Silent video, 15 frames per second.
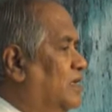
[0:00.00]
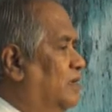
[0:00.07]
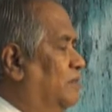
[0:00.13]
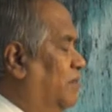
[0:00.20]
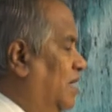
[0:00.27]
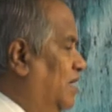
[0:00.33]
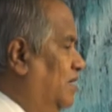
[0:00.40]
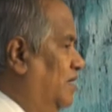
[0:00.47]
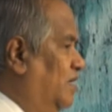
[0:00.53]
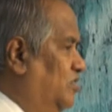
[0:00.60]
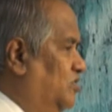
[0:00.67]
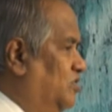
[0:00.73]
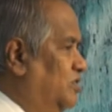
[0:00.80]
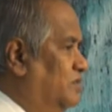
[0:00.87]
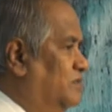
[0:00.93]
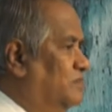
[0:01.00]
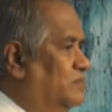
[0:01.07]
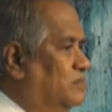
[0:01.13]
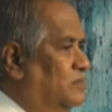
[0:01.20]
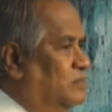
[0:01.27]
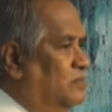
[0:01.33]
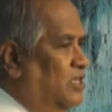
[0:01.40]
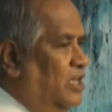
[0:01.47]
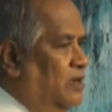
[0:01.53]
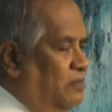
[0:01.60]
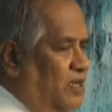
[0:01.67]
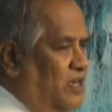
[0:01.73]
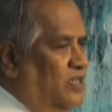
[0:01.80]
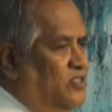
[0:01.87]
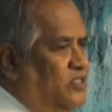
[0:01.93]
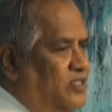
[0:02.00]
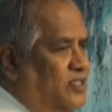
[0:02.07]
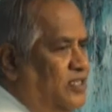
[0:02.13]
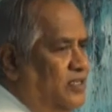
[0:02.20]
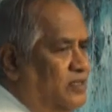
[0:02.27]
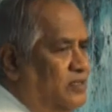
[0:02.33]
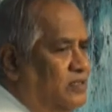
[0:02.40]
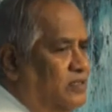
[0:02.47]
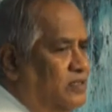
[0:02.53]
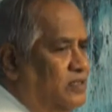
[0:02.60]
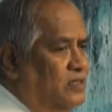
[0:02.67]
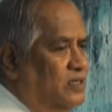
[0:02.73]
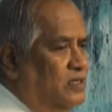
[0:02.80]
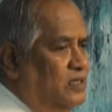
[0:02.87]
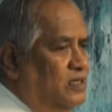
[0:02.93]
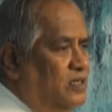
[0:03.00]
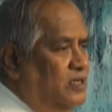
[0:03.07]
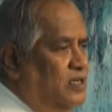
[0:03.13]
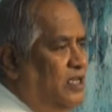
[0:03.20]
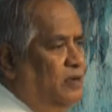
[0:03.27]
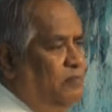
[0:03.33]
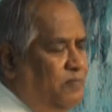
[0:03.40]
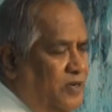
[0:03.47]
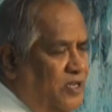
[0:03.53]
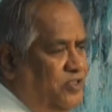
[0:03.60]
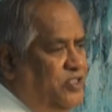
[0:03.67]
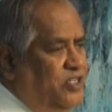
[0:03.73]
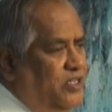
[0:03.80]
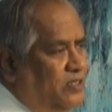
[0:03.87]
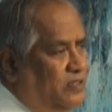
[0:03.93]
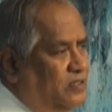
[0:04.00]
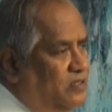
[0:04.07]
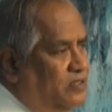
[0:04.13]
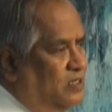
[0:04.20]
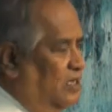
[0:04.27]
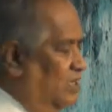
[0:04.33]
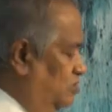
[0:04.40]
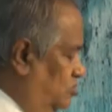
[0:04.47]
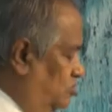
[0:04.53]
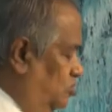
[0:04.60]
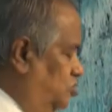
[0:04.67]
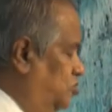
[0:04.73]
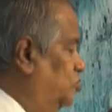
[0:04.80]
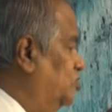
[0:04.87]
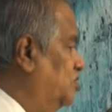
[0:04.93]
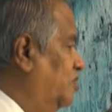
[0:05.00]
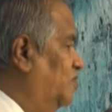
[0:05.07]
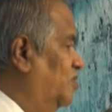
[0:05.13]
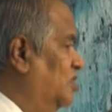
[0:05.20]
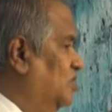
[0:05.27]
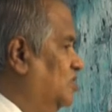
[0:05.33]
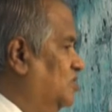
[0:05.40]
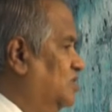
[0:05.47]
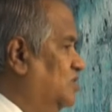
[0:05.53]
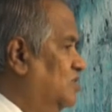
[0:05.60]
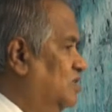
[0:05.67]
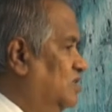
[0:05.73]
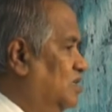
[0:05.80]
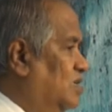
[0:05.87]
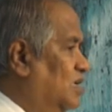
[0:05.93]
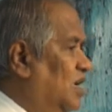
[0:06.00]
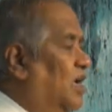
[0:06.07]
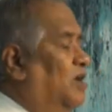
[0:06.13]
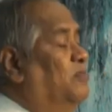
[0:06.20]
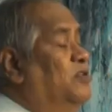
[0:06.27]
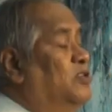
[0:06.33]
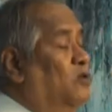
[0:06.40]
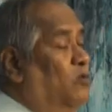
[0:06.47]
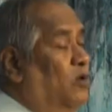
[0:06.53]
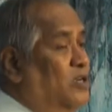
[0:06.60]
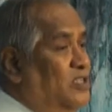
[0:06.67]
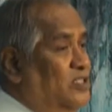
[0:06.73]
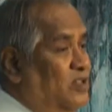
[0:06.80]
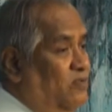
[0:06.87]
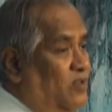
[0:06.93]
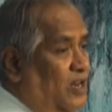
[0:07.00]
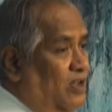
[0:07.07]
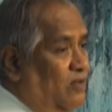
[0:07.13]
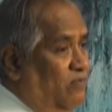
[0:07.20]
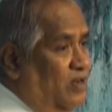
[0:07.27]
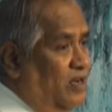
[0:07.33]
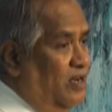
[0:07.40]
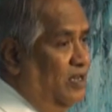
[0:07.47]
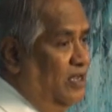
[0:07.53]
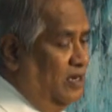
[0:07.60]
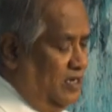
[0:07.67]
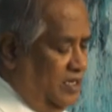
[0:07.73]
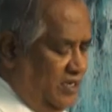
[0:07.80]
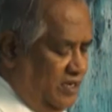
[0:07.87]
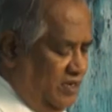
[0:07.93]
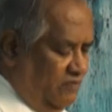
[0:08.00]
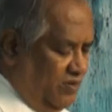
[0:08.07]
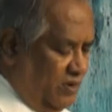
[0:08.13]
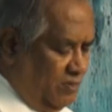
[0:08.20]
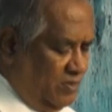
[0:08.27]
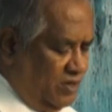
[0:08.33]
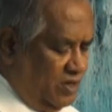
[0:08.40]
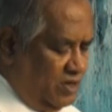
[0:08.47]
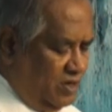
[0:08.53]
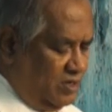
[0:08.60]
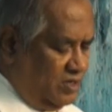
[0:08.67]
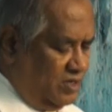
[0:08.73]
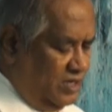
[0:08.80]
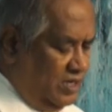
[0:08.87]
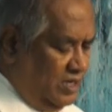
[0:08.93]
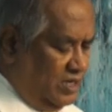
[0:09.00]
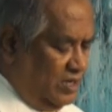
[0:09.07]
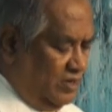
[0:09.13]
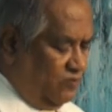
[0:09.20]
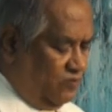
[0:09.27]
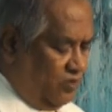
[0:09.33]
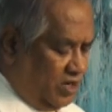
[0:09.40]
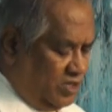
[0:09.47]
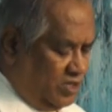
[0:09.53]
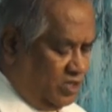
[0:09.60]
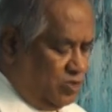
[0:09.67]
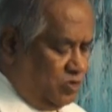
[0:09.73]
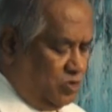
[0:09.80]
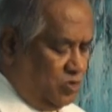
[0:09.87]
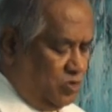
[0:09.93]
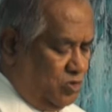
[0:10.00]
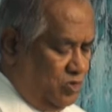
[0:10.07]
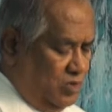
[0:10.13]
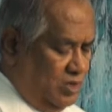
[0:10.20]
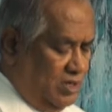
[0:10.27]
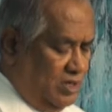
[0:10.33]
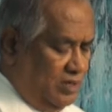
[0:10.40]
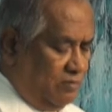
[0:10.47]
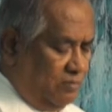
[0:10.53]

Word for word: In marriage, in ministry, in preaching, to choose a verse, I must know what is the will of God, a leading from God. 42,